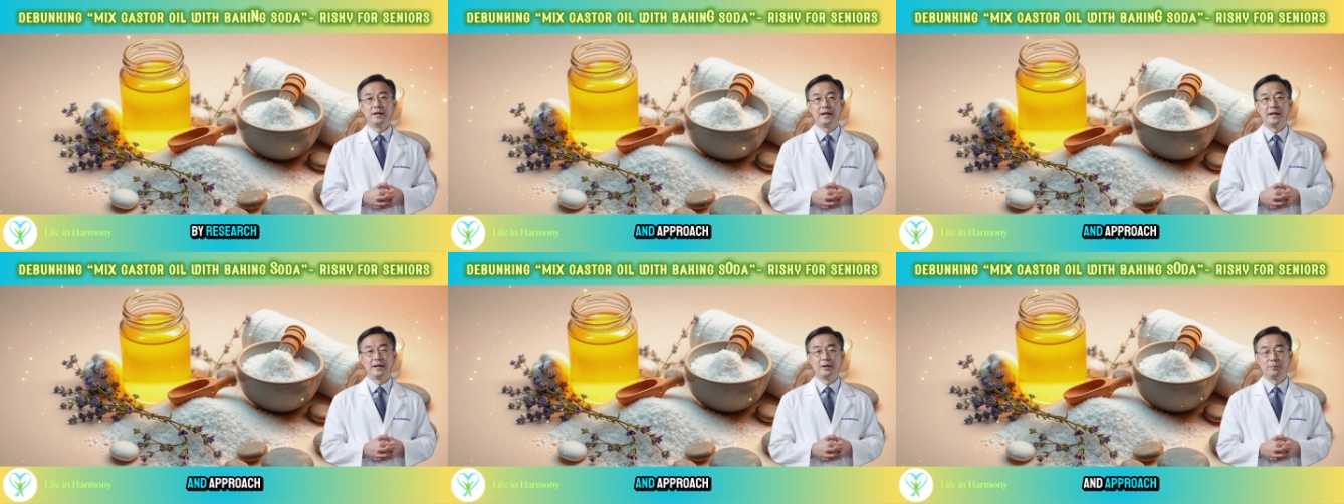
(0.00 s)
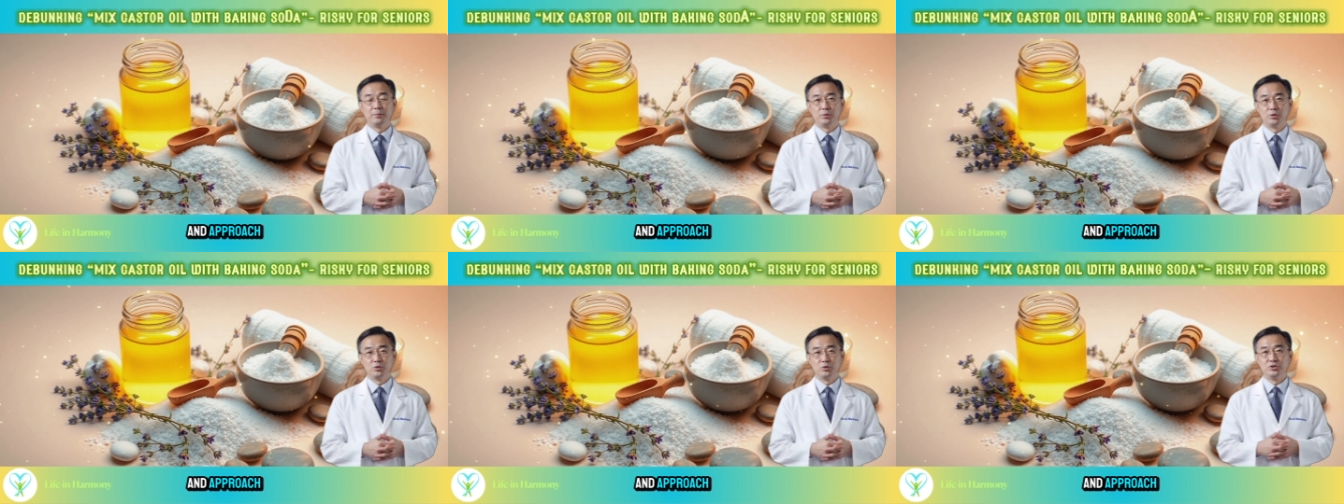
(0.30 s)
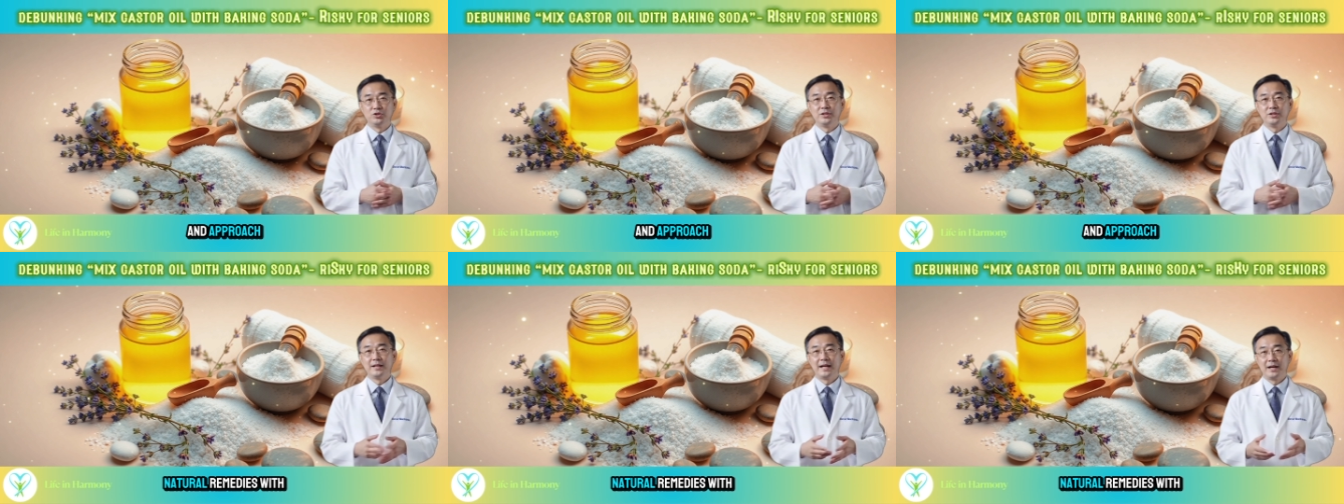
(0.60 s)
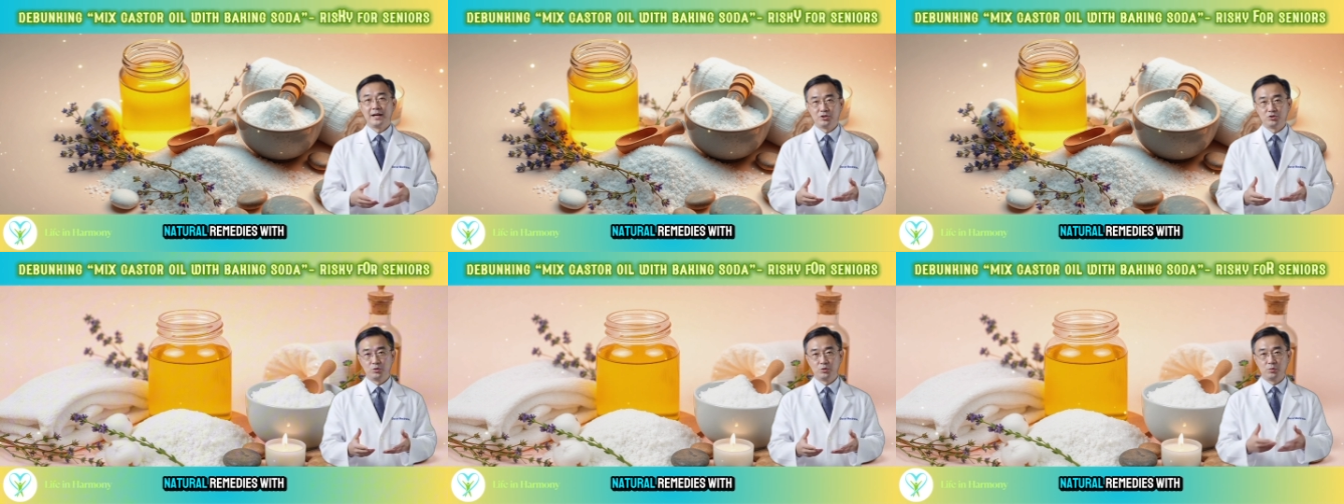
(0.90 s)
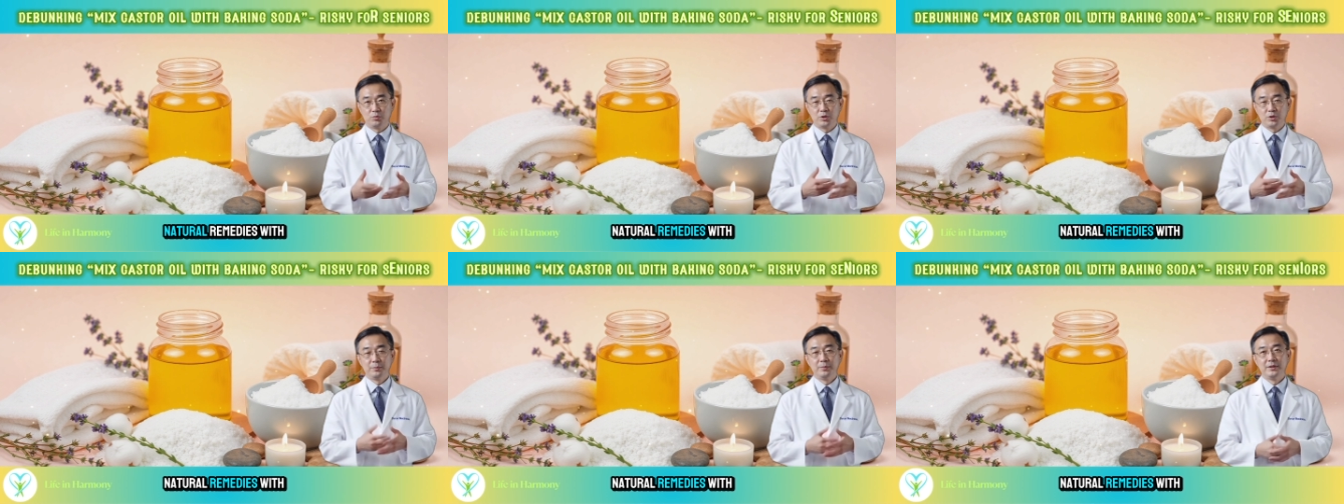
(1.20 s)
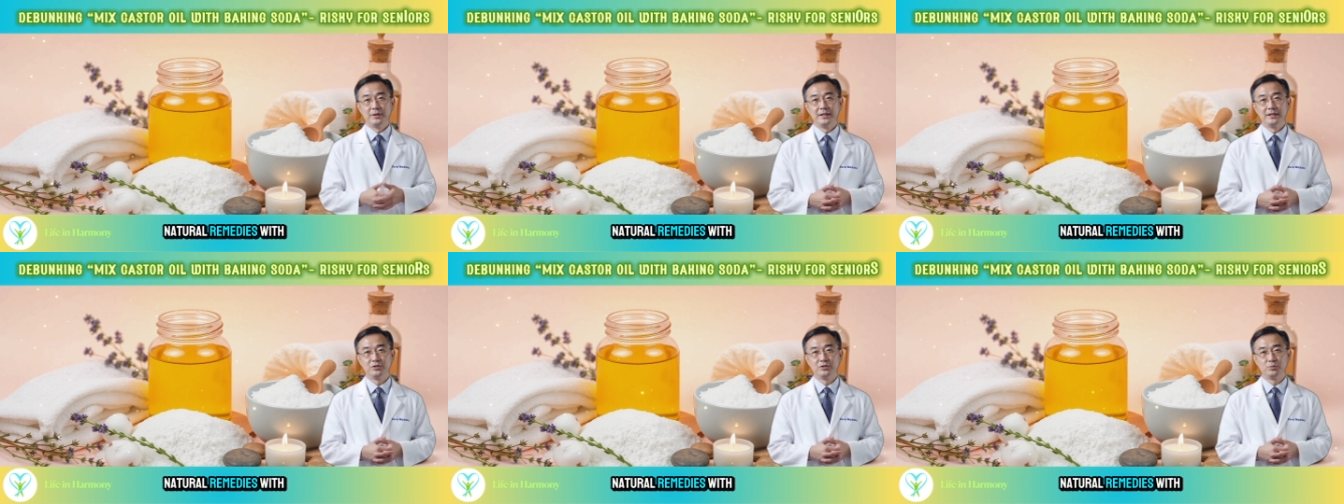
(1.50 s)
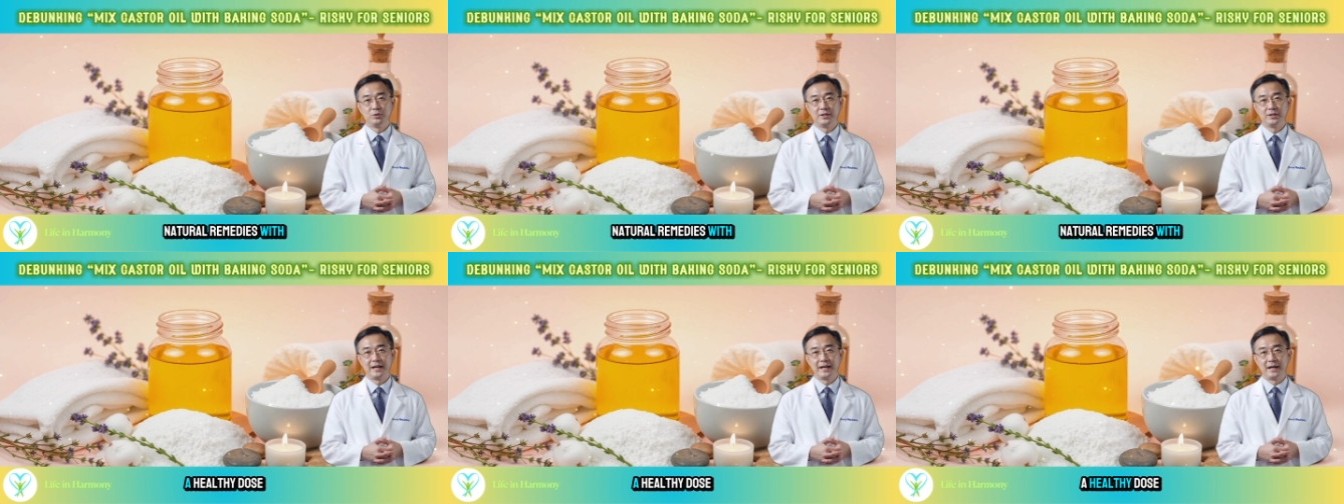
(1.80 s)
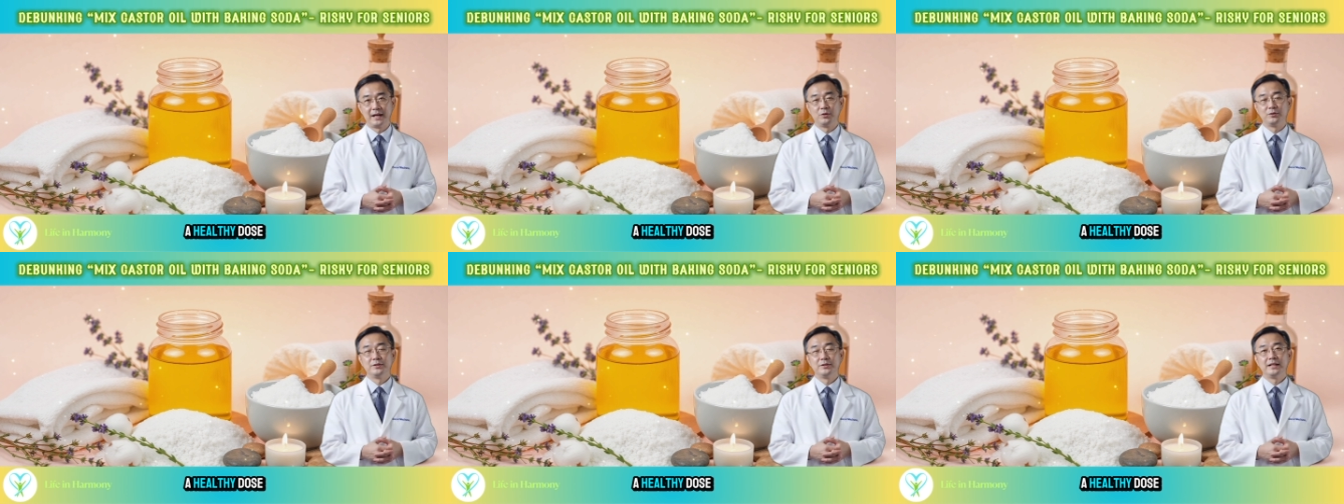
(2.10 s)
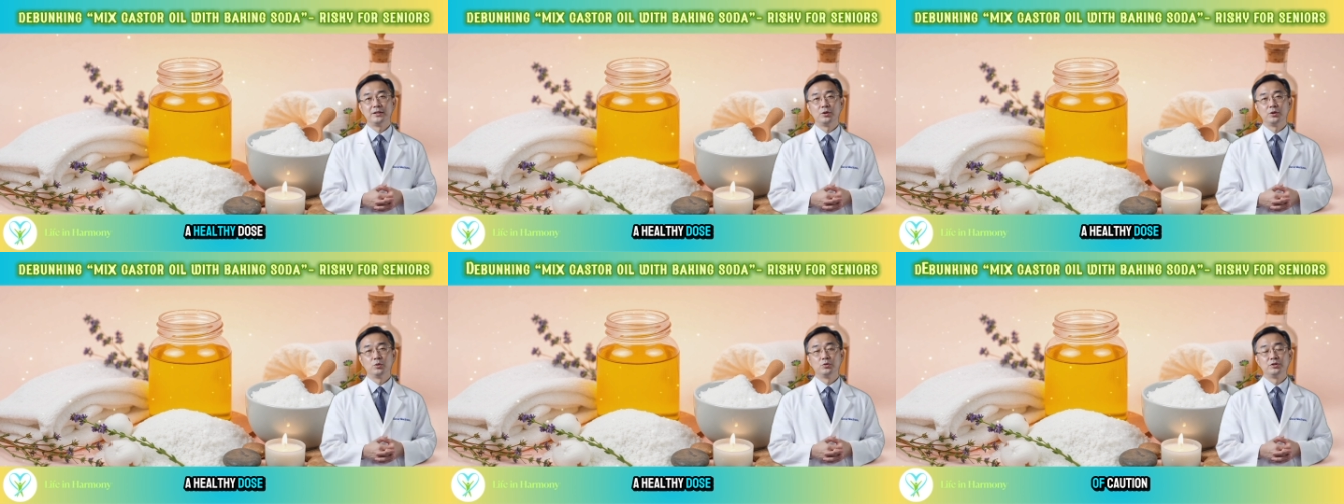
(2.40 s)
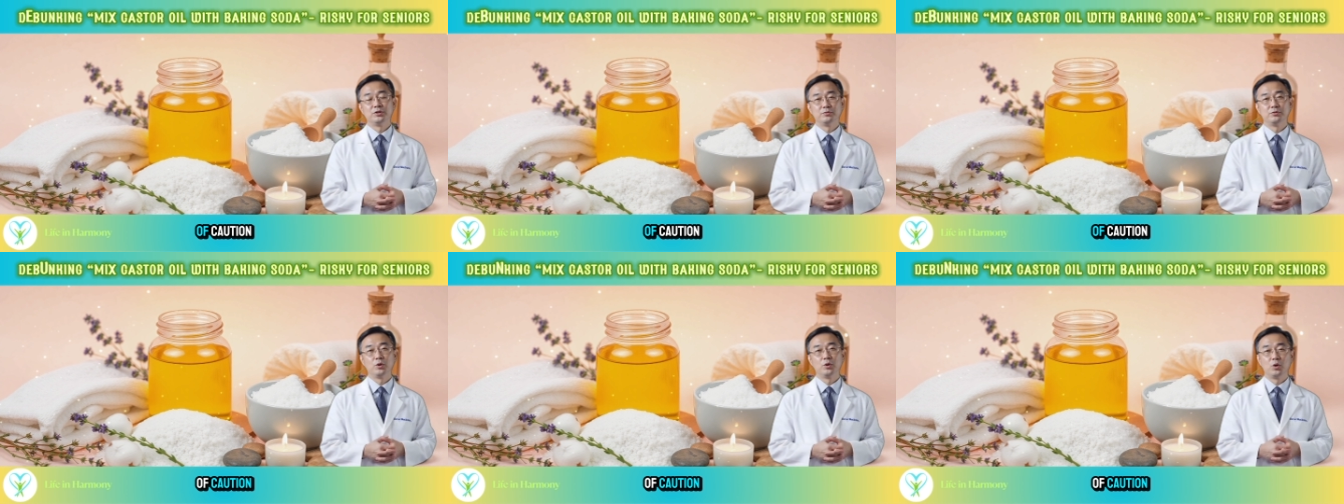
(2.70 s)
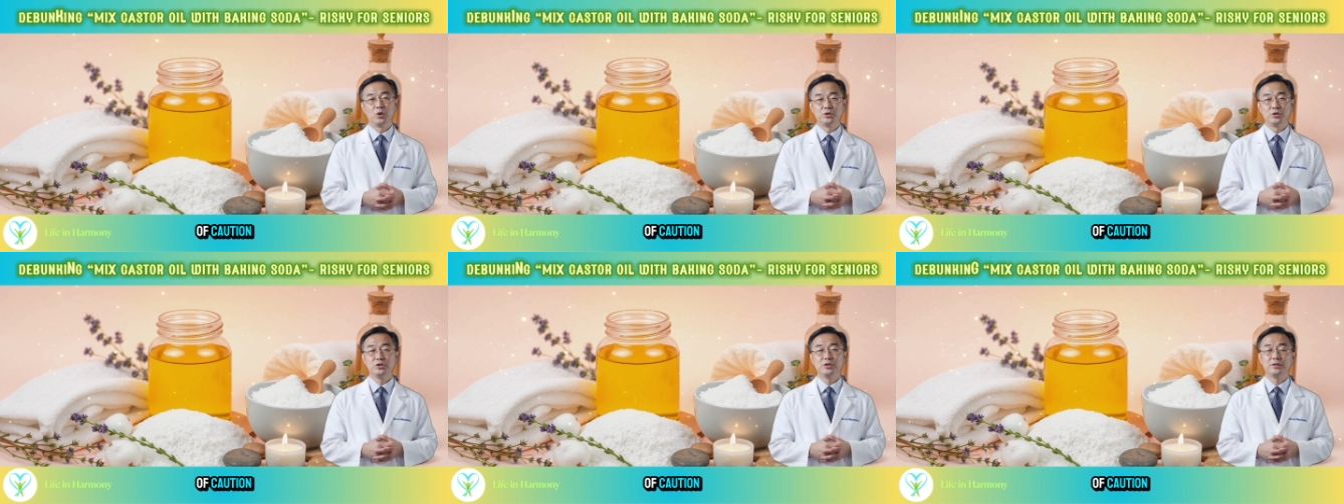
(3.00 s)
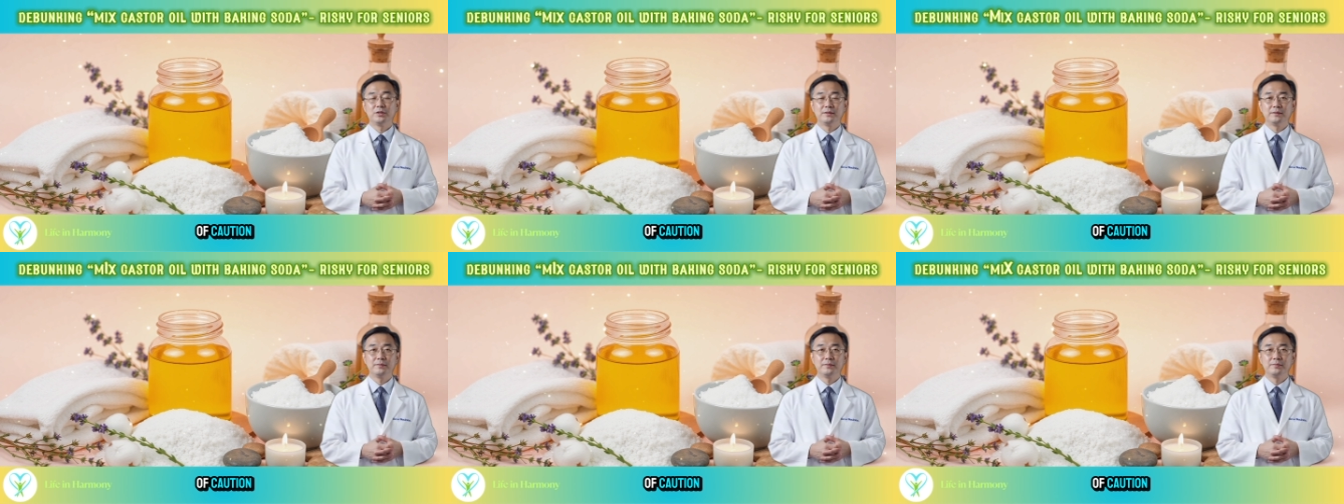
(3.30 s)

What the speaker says: and approach natural remedies with a healthy dose of caution.